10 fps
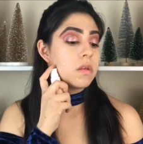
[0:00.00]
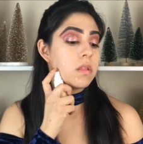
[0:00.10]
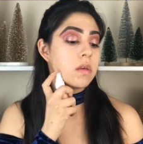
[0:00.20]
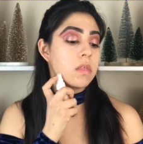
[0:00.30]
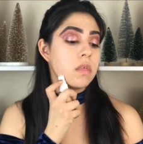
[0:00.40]

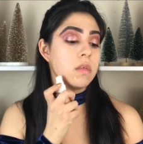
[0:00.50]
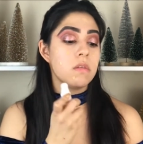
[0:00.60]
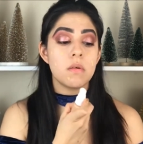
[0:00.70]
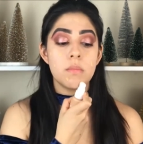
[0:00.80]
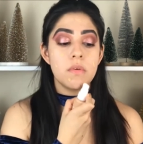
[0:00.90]
like this
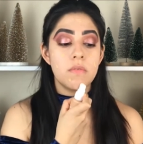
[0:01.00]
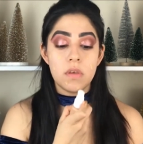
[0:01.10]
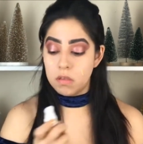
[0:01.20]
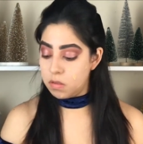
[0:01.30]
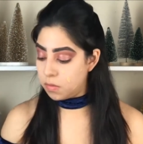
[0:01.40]
on my
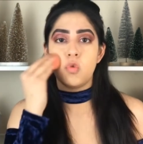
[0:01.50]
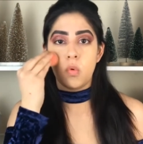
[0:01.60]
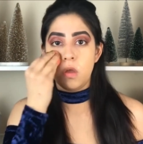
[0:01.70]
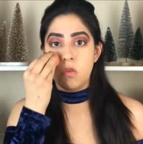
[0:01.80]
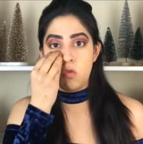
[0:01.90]
face. I'm
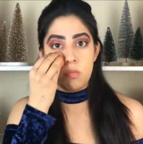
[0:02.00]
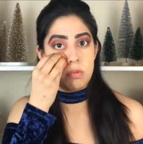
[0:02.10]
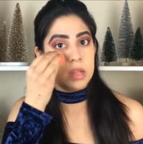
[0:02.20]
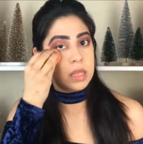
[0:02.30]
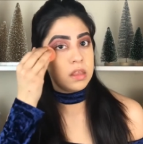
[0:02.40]
going to
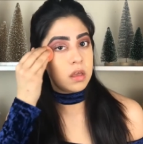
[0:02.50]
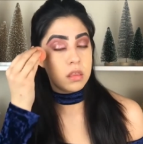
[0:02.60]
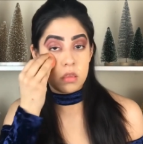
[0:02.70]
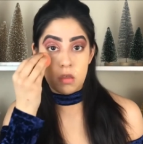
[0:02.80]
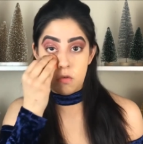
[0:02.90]
blend
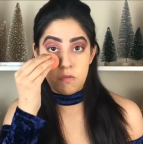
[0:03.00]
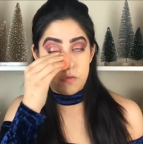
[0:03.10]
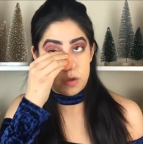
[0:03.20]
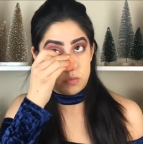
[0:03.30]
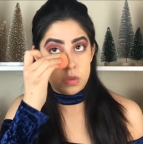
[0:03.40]
the
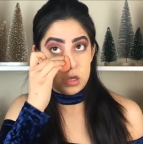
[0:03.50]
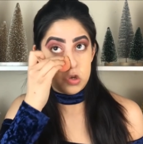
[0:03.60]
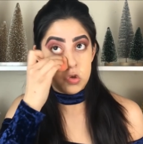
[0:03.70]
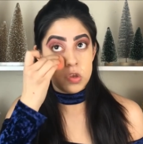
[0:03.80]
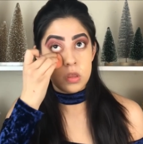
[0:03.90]

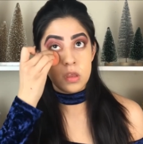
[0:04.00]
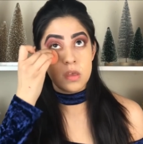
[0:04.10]
foundation.